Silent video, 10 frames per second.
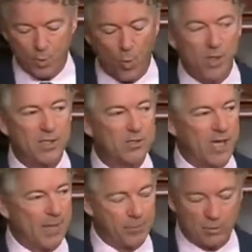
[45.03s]
One
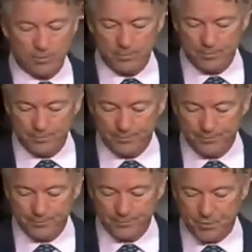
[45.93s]
example,
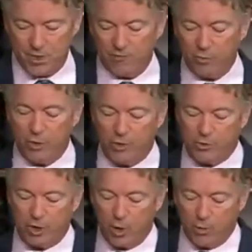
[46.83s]
several years ago,